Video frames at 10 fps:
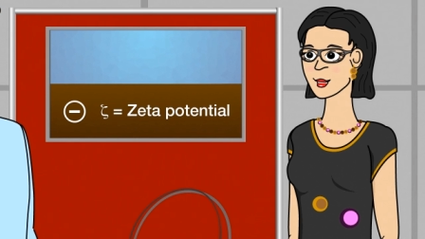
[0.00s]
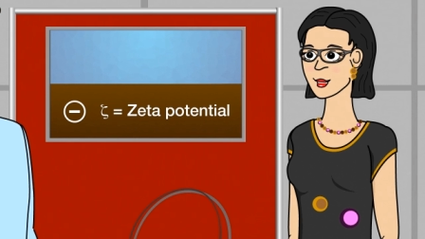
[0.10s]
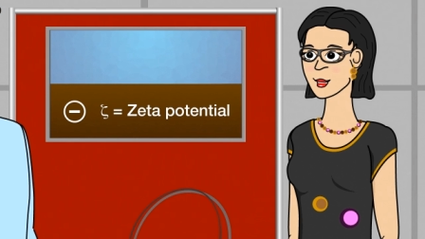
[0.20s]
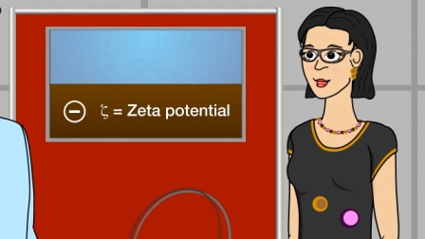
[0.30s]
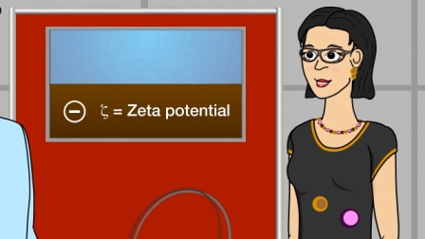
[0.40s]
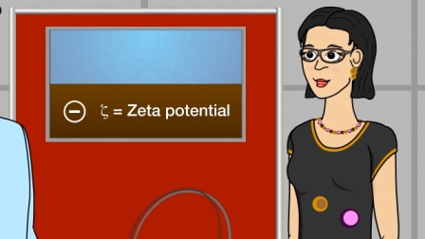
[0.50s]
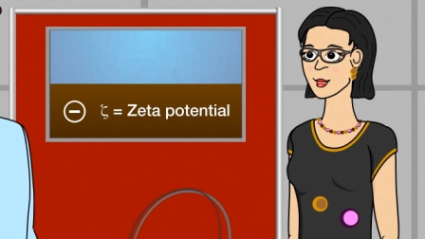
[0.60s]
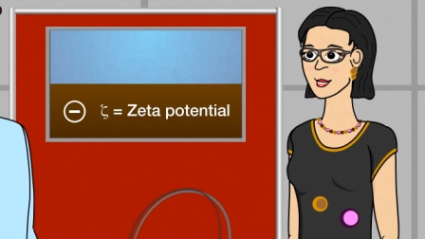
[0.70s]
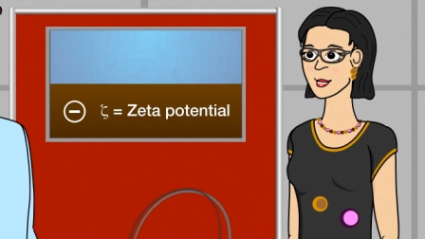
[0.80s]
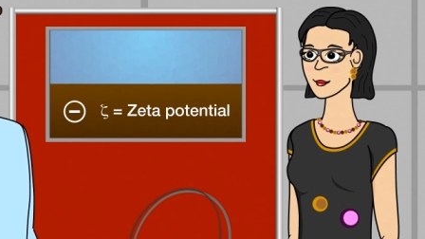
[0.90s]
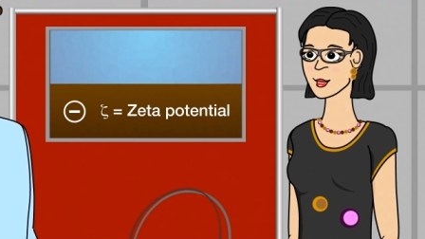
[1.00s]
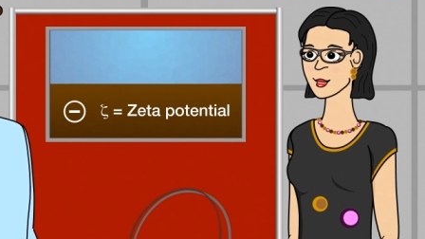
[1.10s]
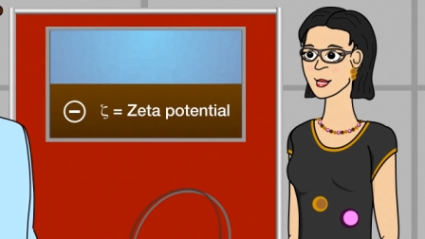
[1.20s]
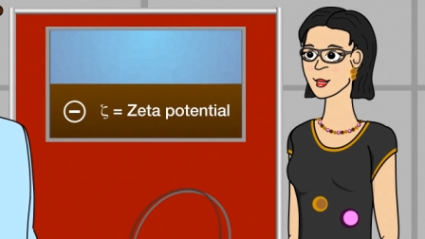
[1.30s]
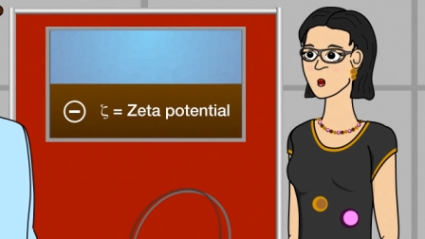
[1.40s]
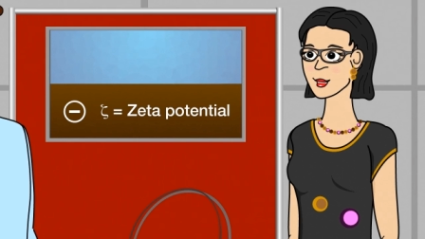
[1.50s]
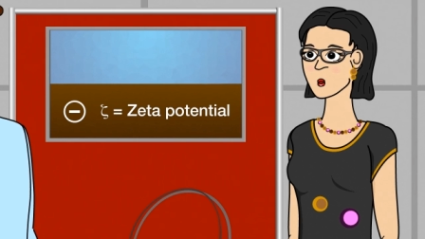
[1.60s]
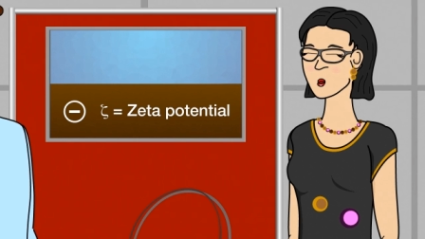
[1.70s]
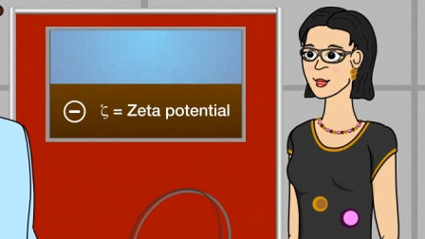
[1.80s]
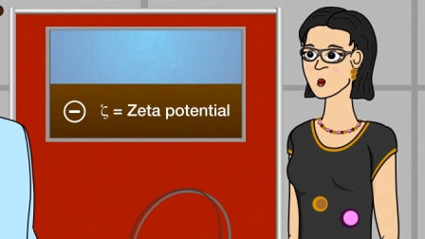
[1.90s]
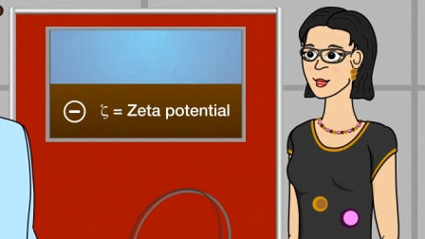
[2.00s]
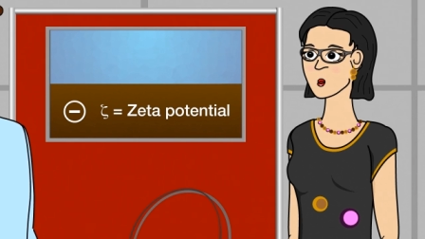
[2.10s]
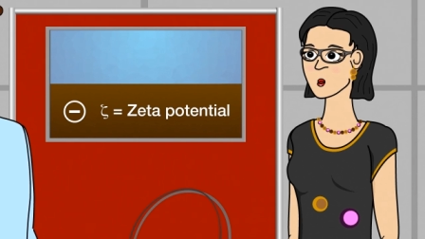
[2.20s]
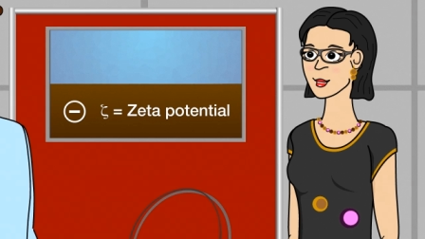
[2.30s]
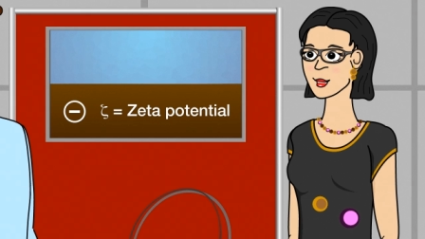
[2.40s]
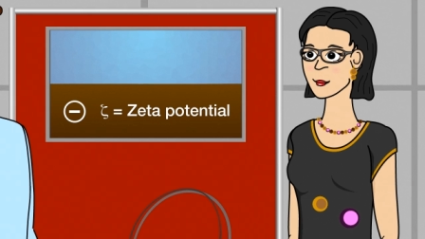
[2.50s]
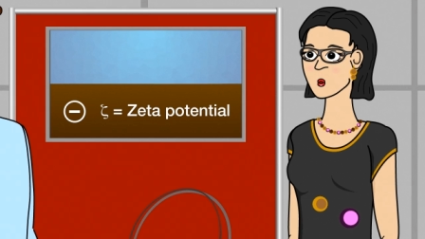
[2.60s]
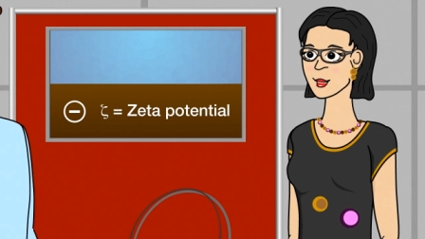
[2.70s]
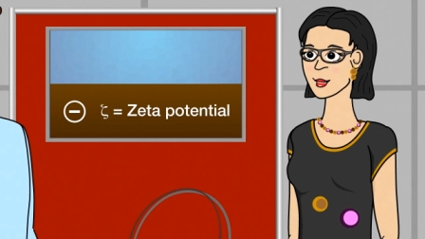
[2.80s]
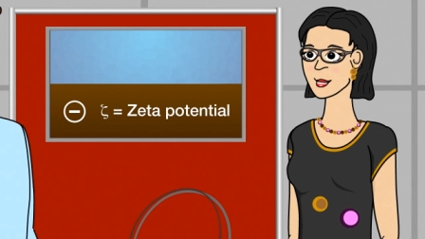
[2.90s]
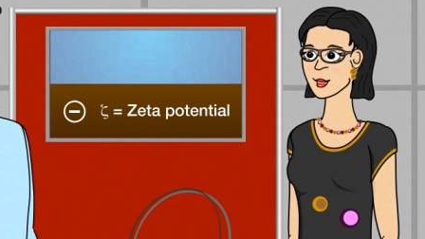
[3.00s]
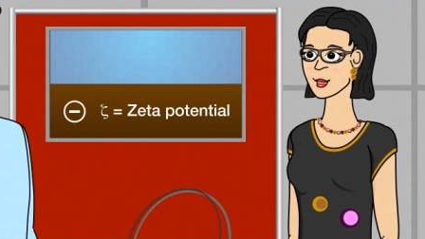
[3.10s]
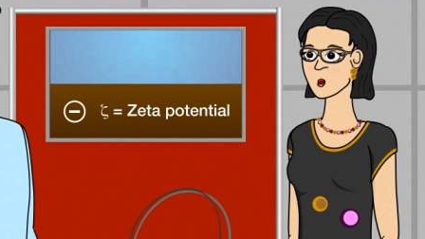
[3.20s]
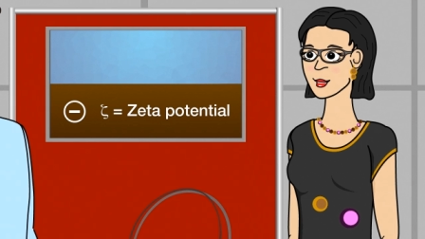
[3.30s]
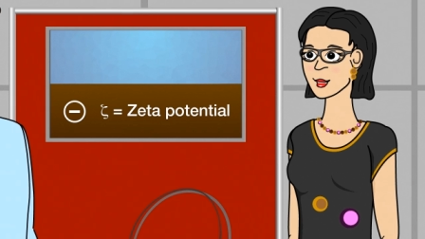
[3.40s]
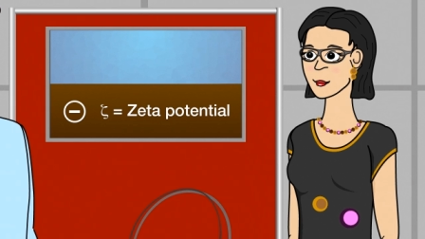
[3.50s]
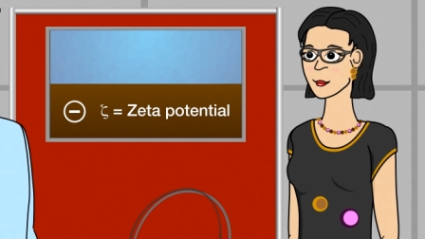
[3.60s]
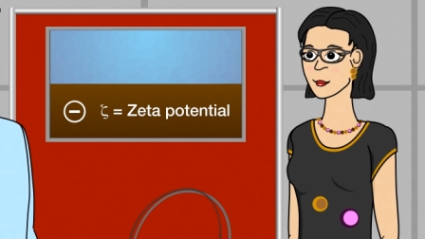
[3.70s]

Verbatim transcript: In this case, the surface's zeta potential is negative.